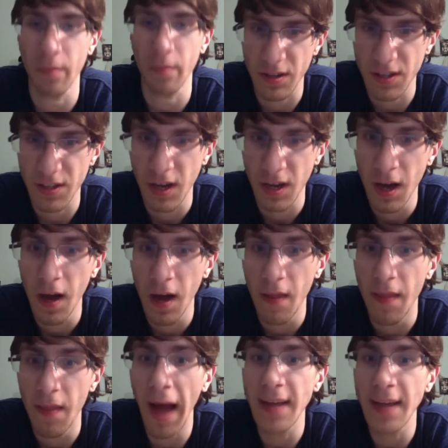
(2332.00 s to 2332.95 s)
because
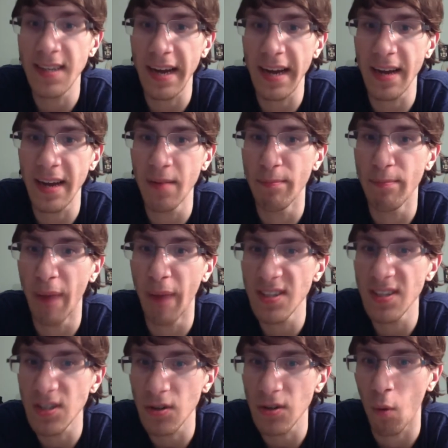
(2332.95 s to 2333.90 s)
that deck in
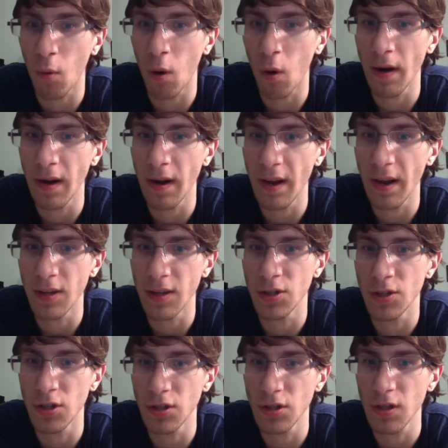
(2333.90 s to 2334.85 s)
Best of One is
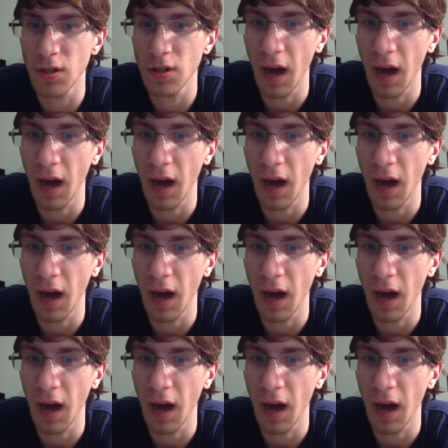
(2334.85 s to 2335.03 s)
just,